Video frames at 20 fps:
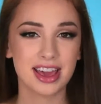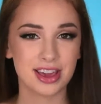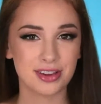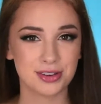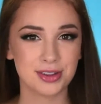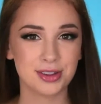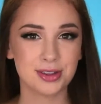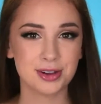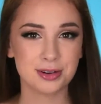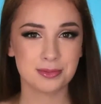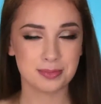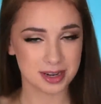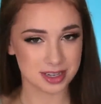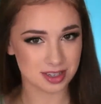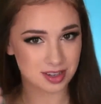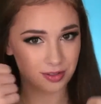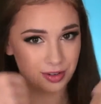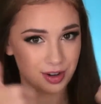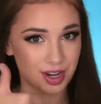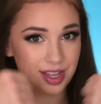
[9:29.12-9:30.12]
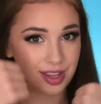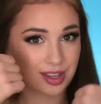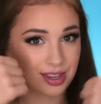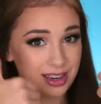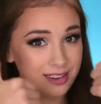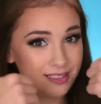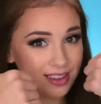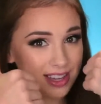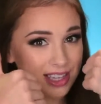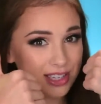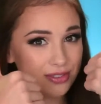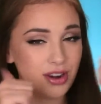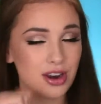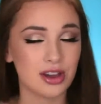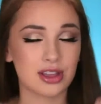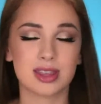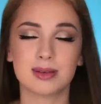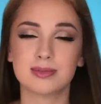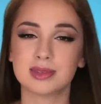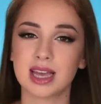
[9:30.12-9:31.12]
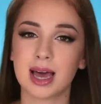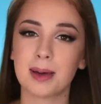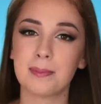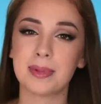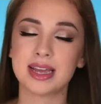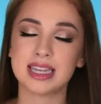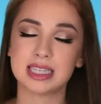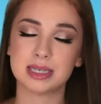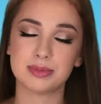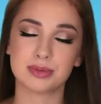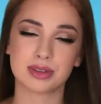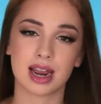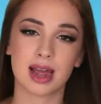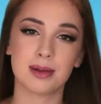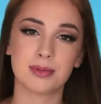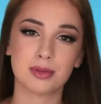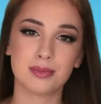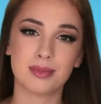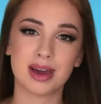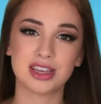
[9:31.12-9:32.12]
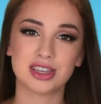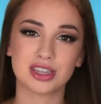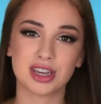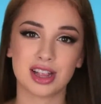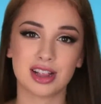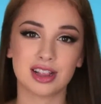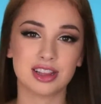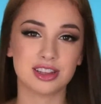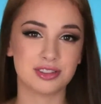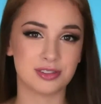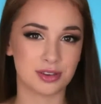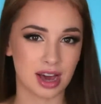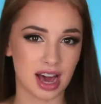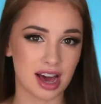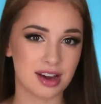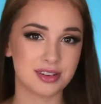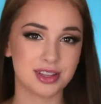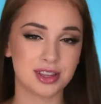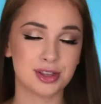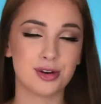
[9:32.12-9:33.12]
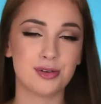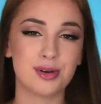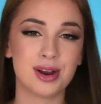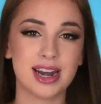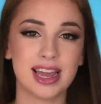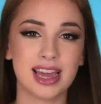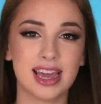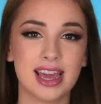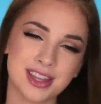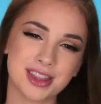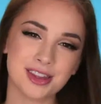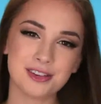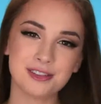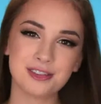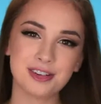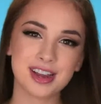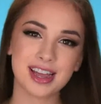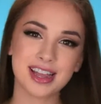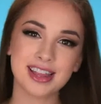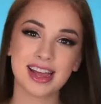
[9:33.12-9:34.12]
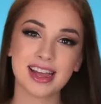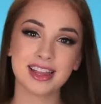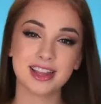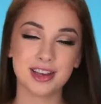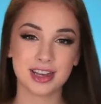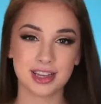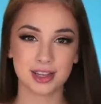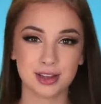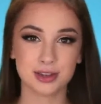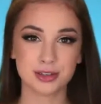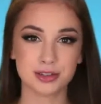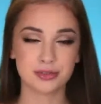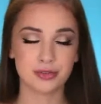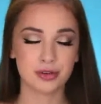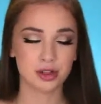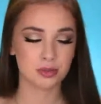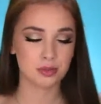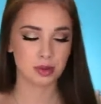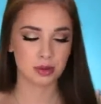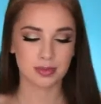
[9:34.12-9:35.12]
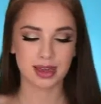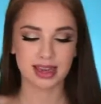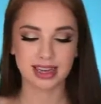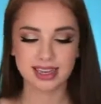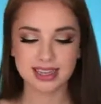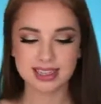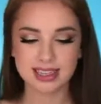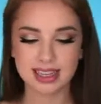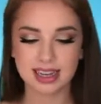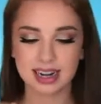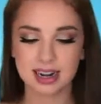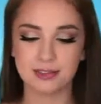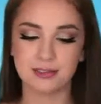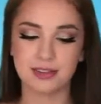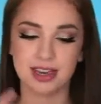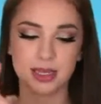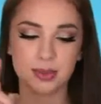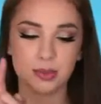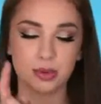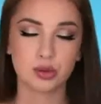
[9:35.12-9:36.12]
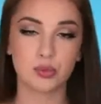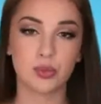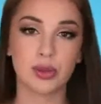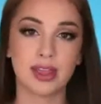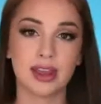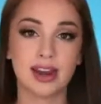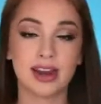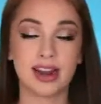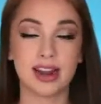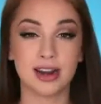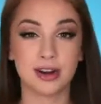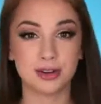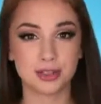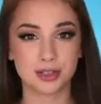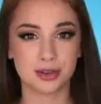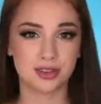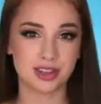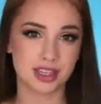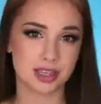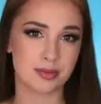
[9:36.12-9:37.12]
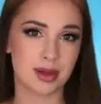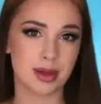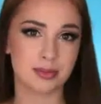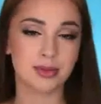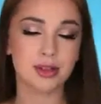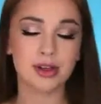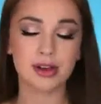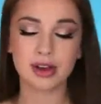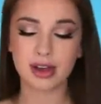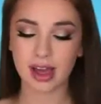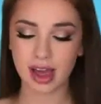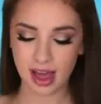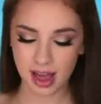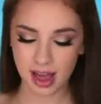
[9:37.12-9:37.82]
if you do, please don't forget to give this video a thumbs up and subscribe to my channel if you haven't already. Don't forget that you can also follow me on my Instagram, Facebook, Twitter, and also visit my blog.